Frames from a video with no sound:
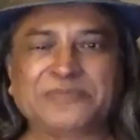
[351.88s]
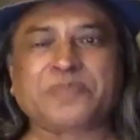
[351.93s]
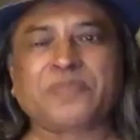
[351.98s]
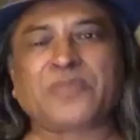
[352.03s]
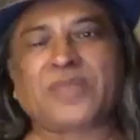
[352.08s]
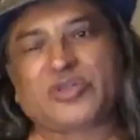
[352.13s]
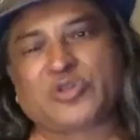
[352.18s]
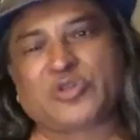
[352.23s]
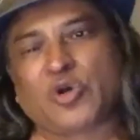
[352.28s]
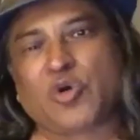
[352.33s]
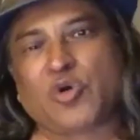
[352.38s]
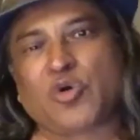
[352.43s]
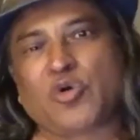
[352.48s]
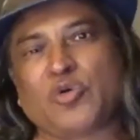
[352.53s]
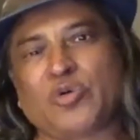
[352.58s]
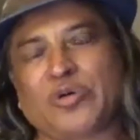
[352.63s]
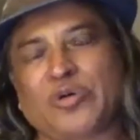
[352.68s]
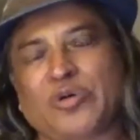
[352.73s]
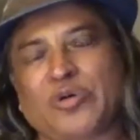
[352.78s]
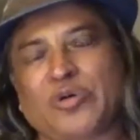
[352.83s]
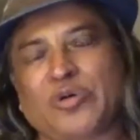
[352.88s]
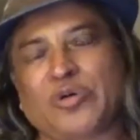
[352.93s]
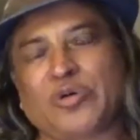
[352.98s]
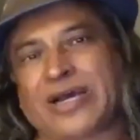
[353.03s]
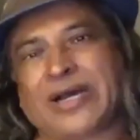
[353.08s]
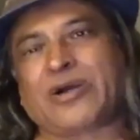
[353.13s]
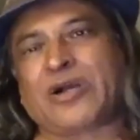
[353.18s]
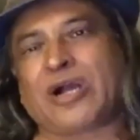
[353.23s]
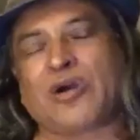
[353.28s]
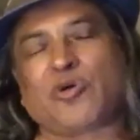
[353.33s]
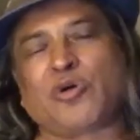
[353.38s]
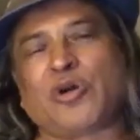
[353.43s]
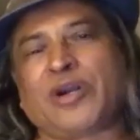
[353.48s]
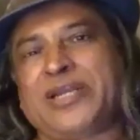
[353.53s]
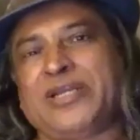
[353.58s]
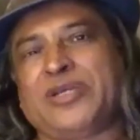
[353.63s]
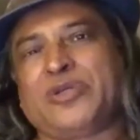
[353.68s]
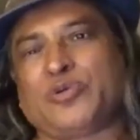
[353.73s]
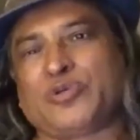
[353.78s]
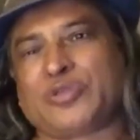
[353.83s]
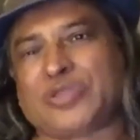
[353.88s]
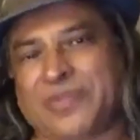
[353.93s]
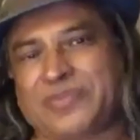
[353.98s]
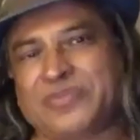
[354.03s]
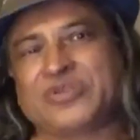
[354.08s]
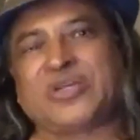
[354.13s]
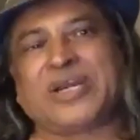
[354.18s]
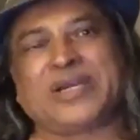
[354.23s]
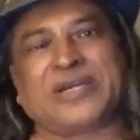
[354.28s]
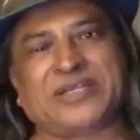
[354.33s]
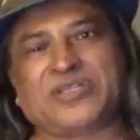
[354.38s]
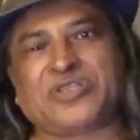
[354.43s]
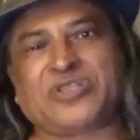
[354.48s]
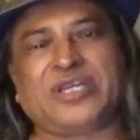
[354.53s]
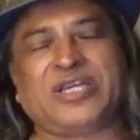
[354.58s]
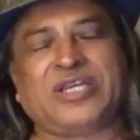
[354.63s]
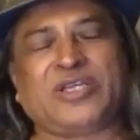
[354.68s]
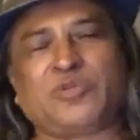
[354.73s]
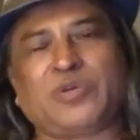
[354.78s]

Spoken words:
So according to some statistics,